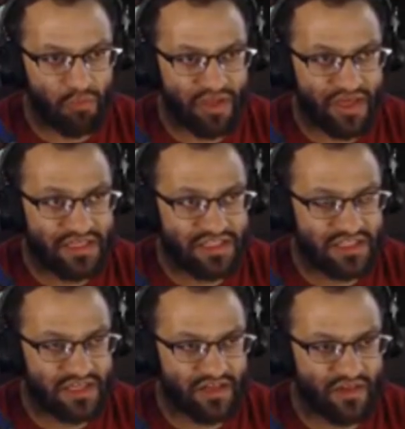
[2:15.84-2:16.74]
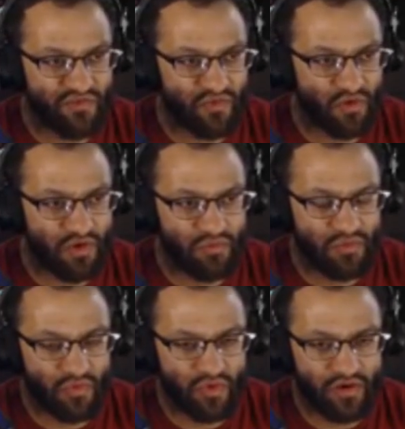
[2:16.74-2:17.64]
a place in the forum
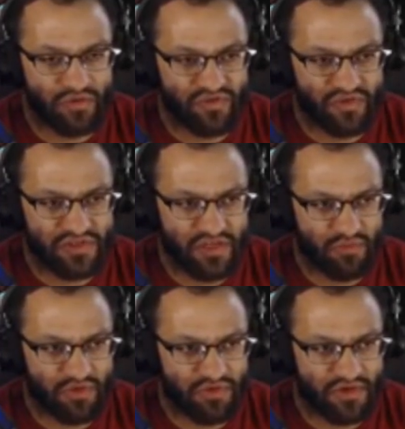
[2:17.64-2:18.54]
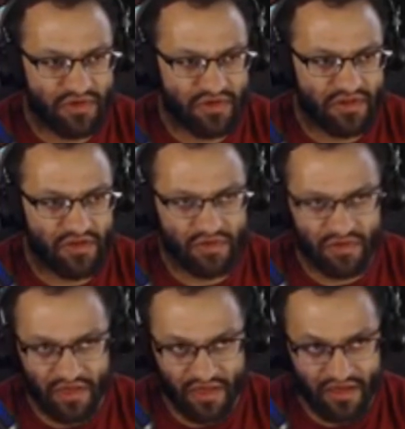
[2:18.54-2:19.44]
where it was first uploaded, and then you'll
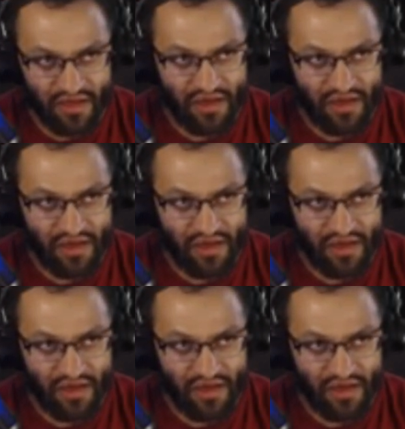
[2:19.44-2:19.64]
click